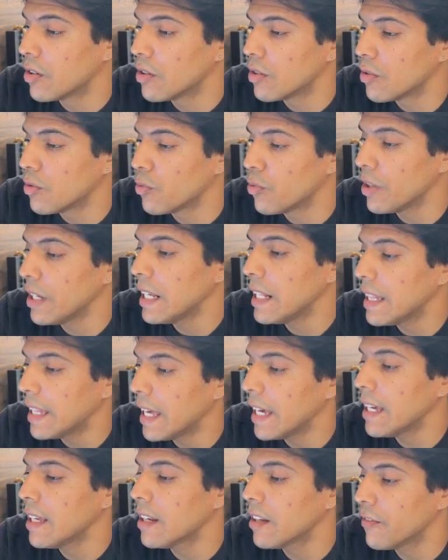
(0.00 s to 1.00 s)

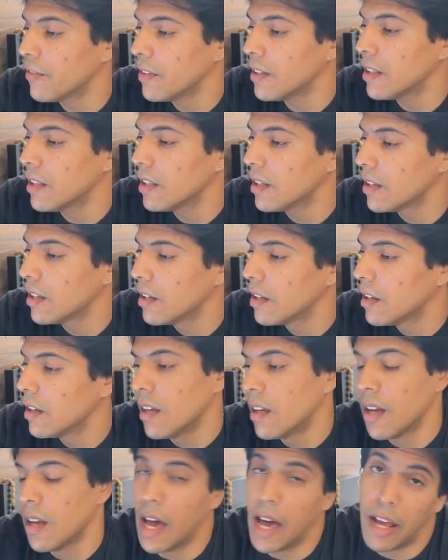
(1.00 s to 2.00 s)
relatable.
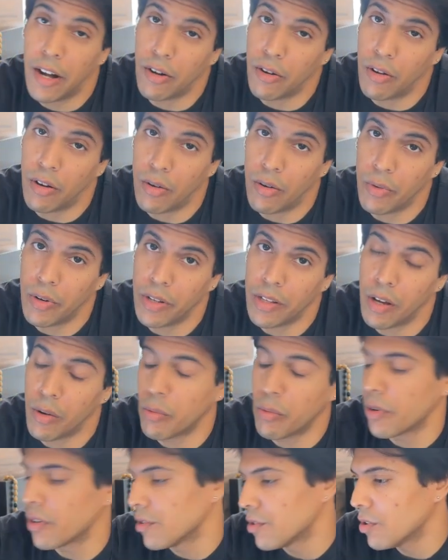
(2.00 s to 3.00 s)
I don't know how to read that
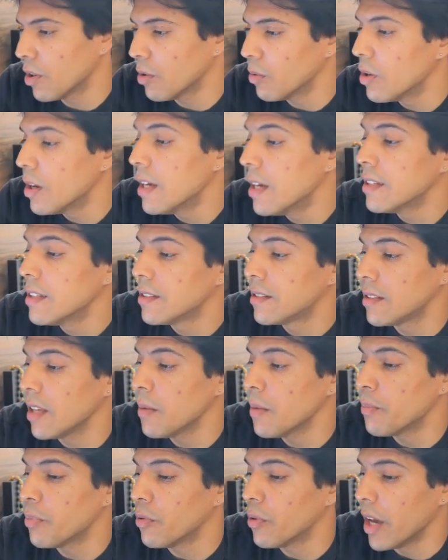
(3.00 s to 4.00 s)
word. So
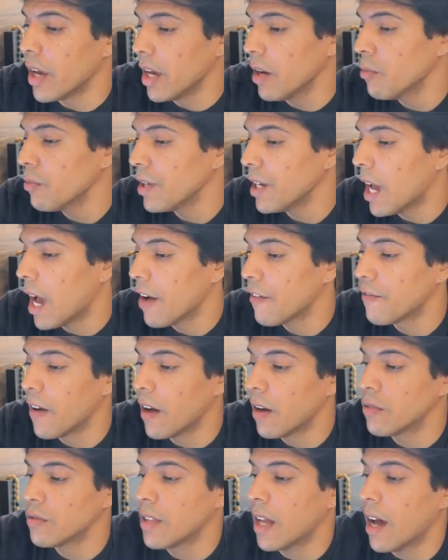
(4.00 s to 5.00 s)
simple, and we have
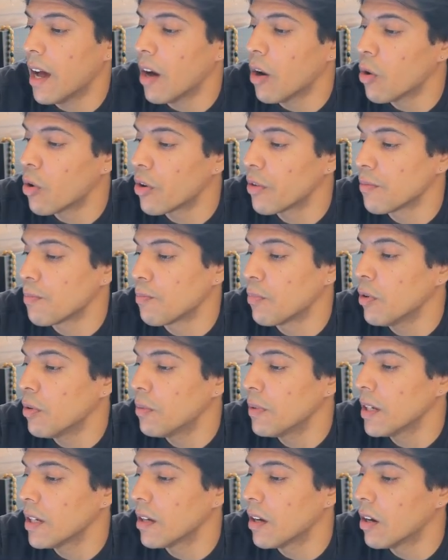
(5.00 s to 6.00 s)
found that our
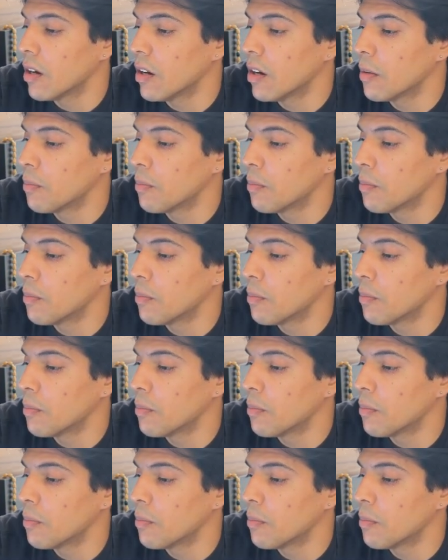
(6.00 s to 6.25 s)
publicly